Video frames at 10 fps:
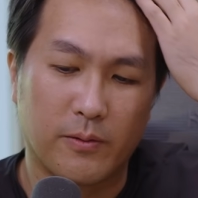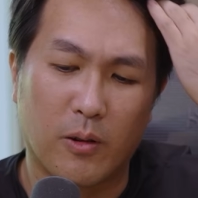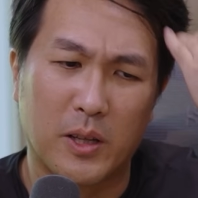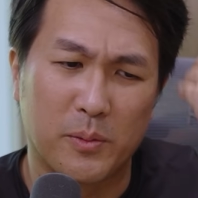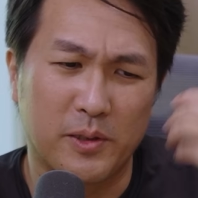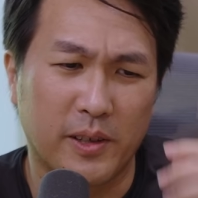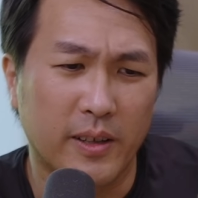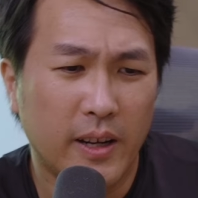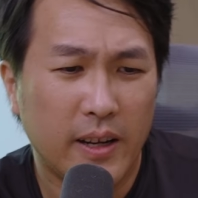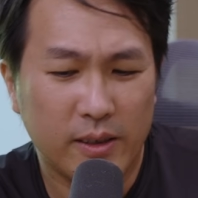4+%.
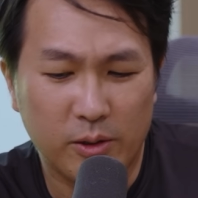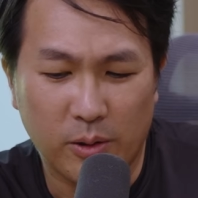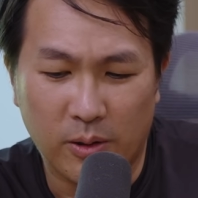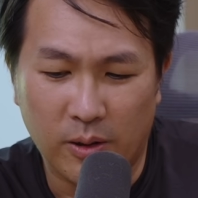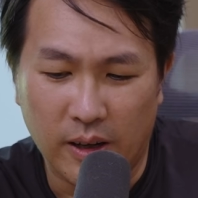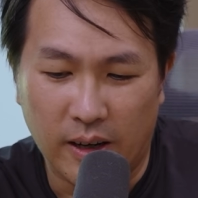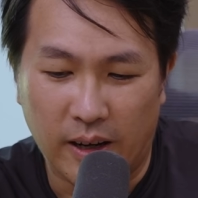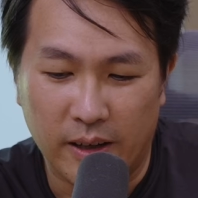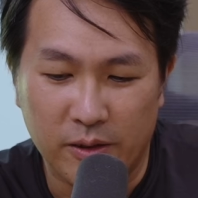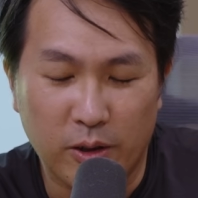So
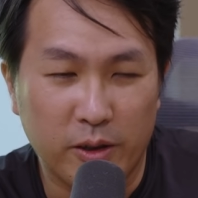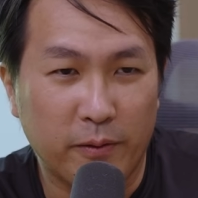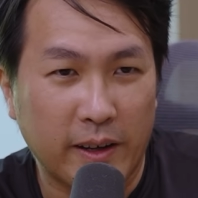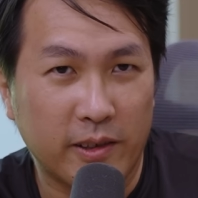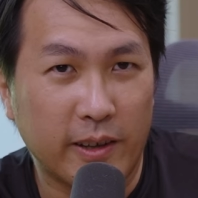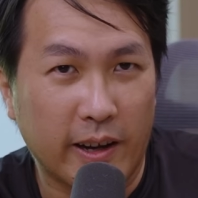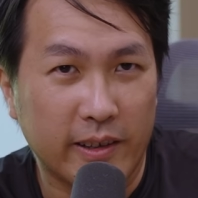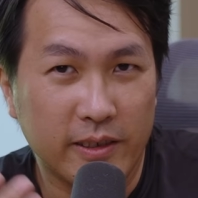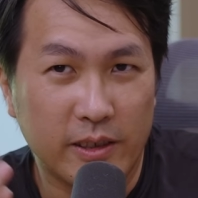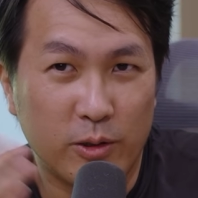you got to factor that
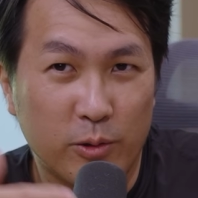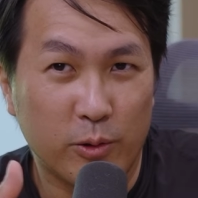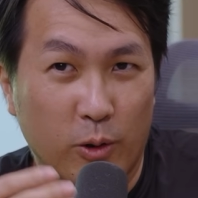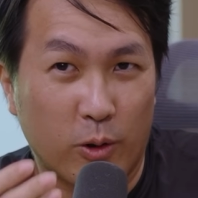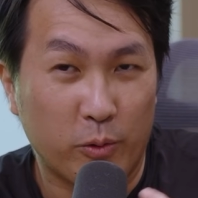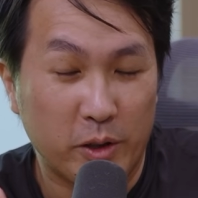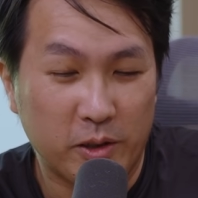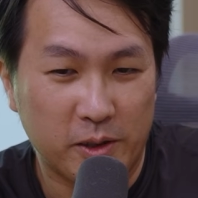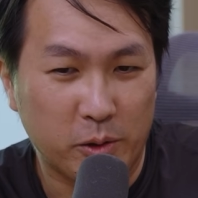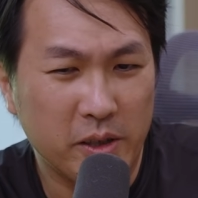into your
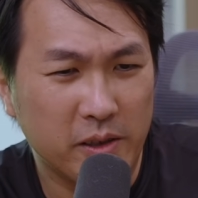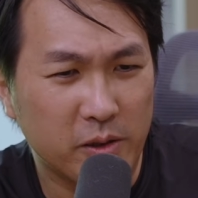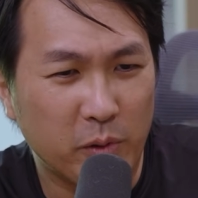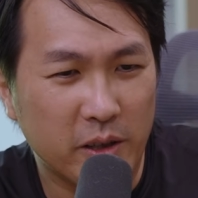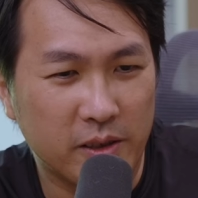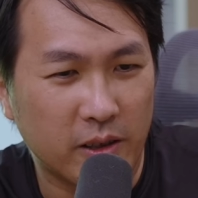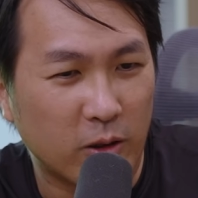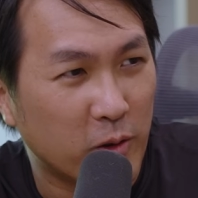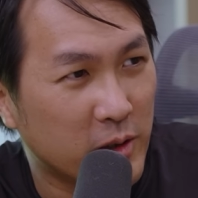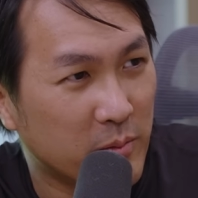returns. What is the
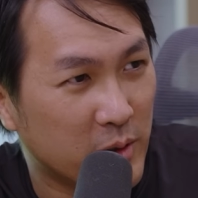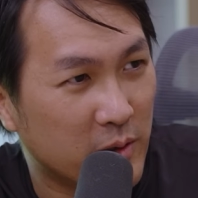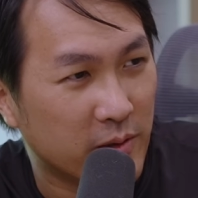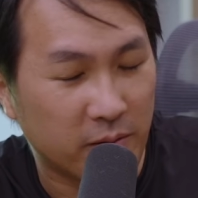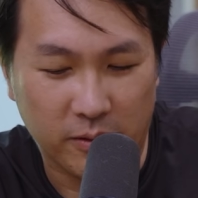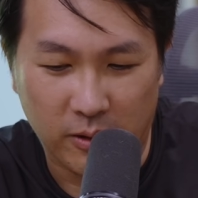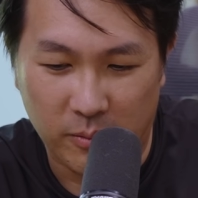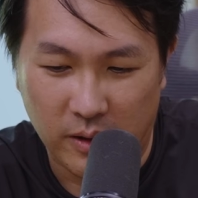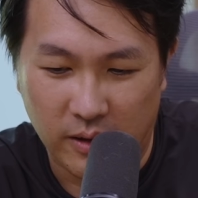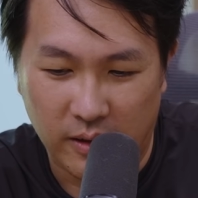long term return
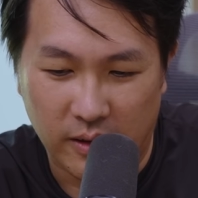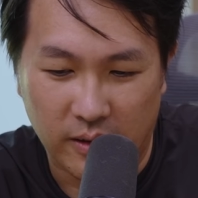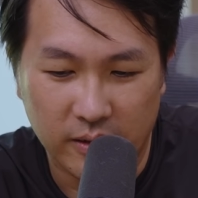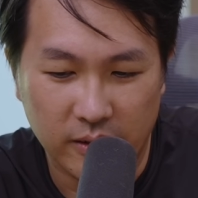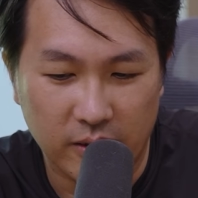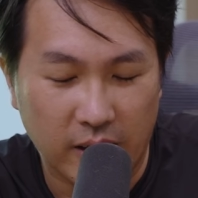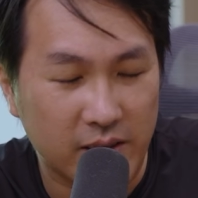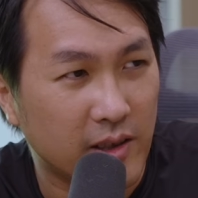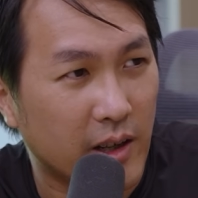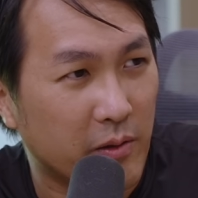from the
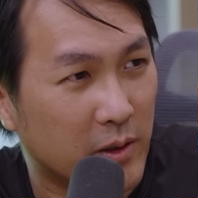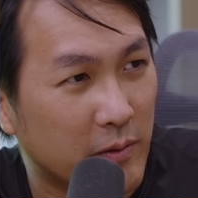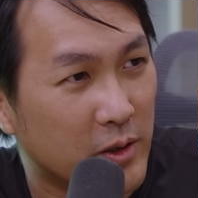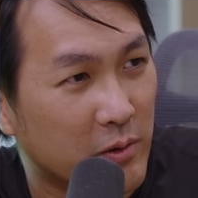STI with dividends